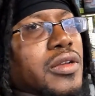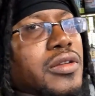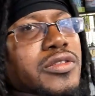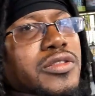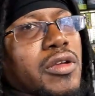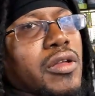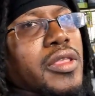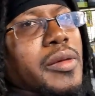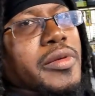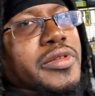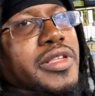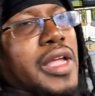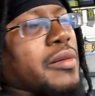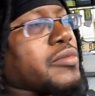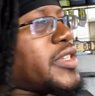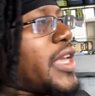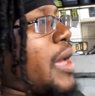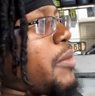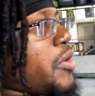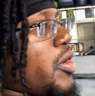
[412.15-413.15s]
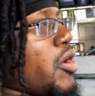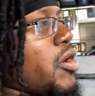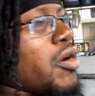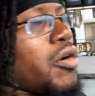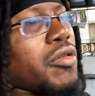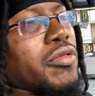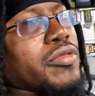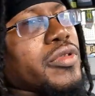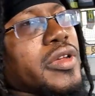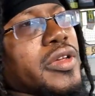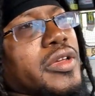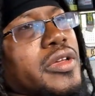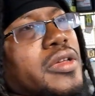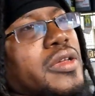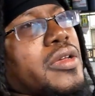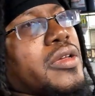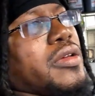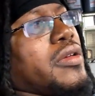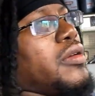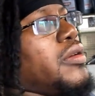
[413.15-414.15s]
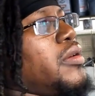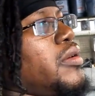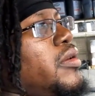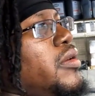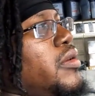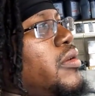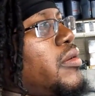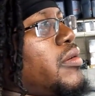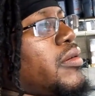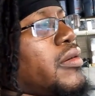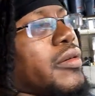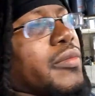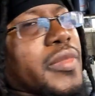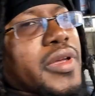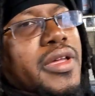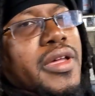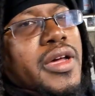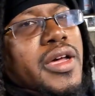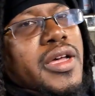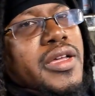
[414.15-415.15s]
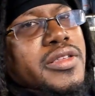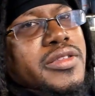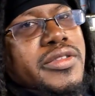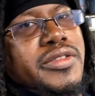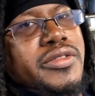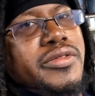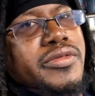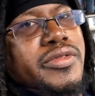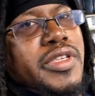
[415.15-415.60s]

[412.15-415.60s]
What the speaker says: So let me stop jabbing on, because